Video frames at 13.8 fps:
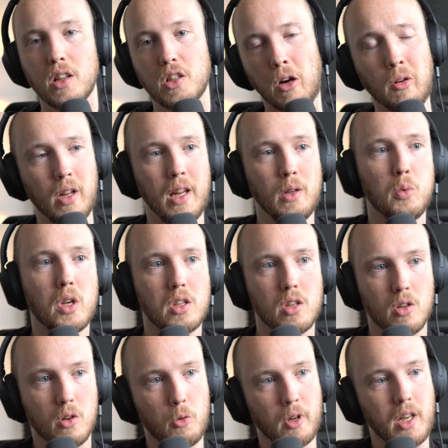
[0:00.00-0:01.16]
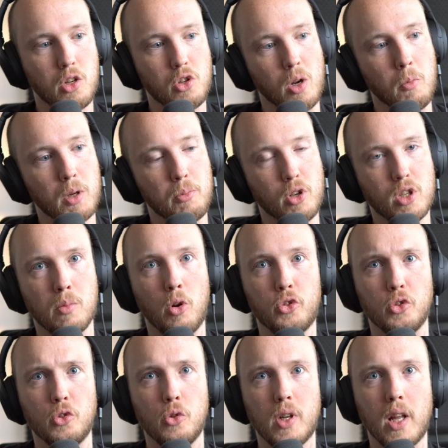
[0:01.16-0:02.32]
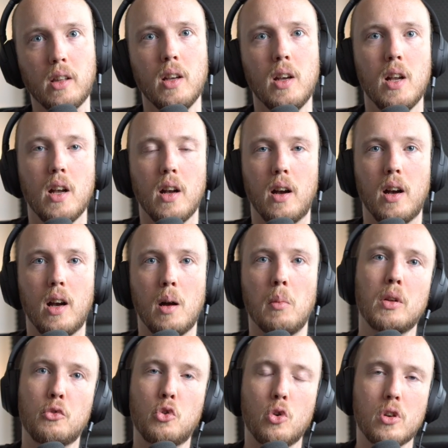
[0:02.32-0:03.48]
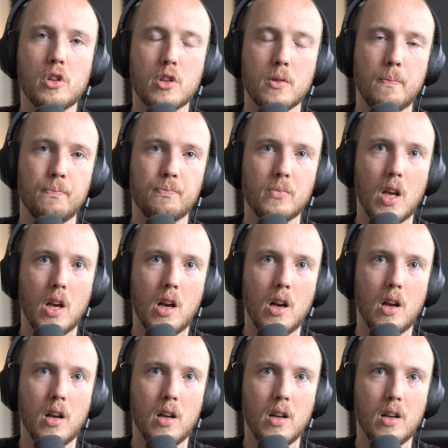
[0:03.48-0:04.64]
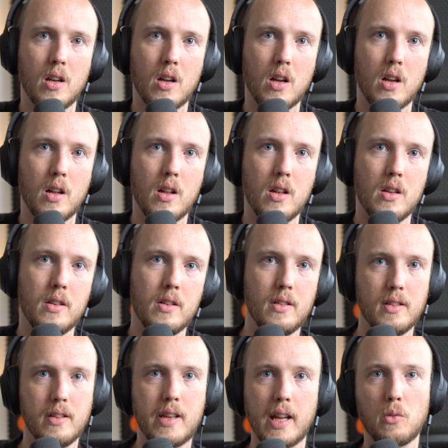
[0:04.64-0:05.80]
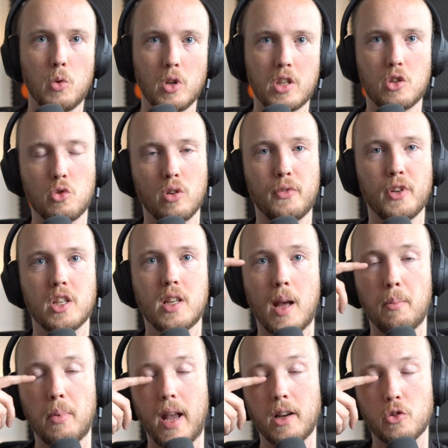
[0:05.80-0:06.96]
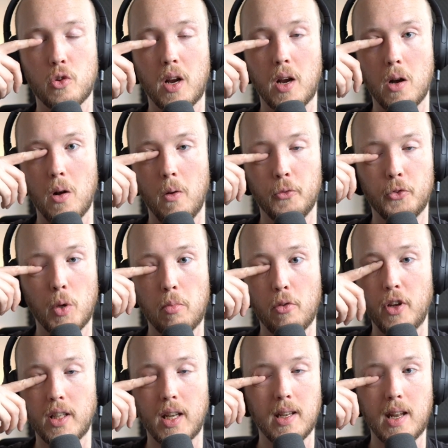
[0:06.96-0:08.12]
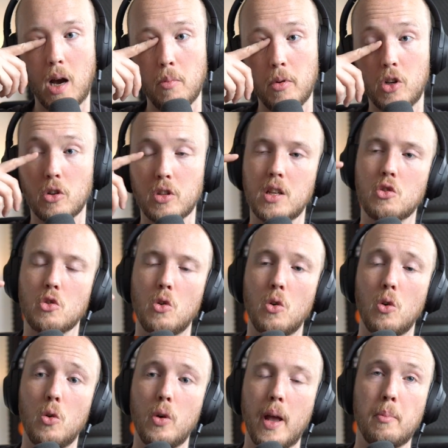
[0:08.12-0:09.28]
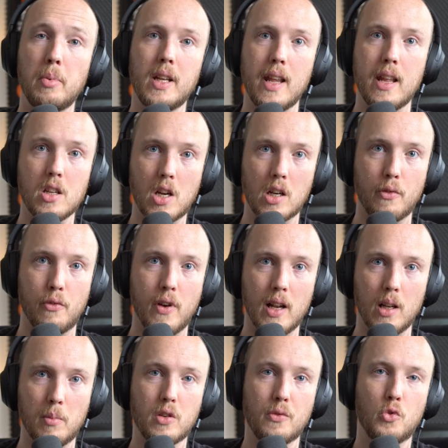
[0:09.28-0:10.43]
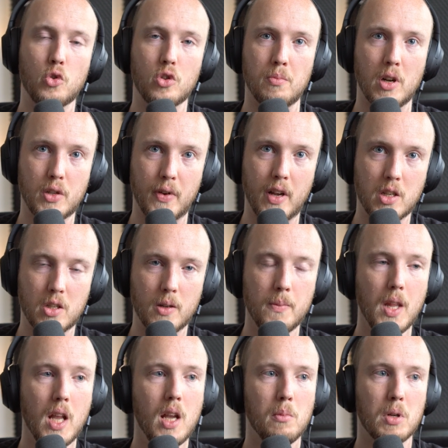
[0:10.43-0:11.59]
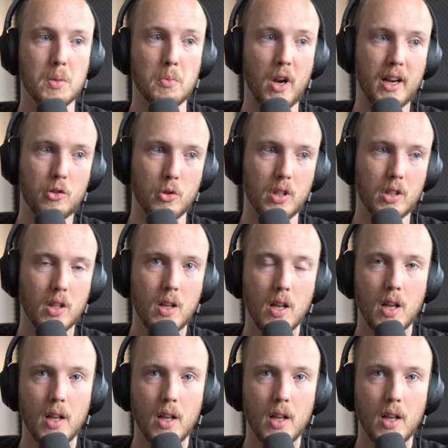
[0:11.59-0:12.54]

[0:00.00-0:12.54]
So it was already somewhat possible to do that. But of course, that was sort of a step extra on top of it. And now because it's all happening inside of Vellum, it's of course much faster, much more accurate.